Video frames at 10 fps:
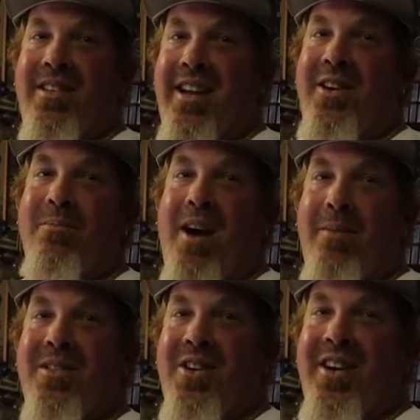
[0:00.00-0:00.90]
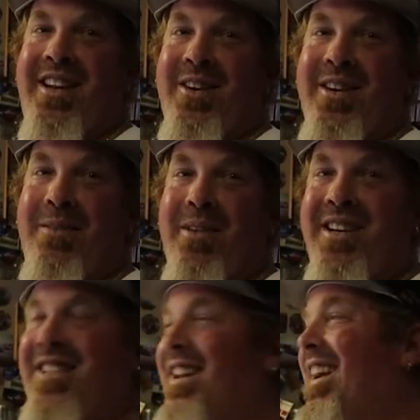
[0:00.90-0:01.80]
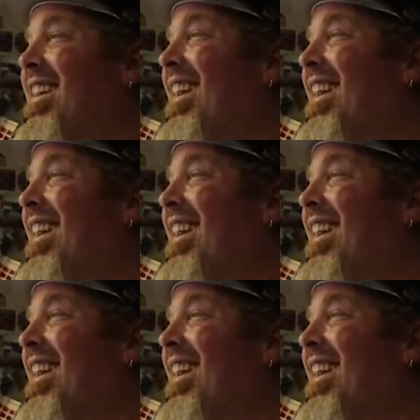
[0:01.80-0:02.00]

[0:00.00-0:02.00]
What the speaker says: He's like, "Your mom is going to kill you." But he said,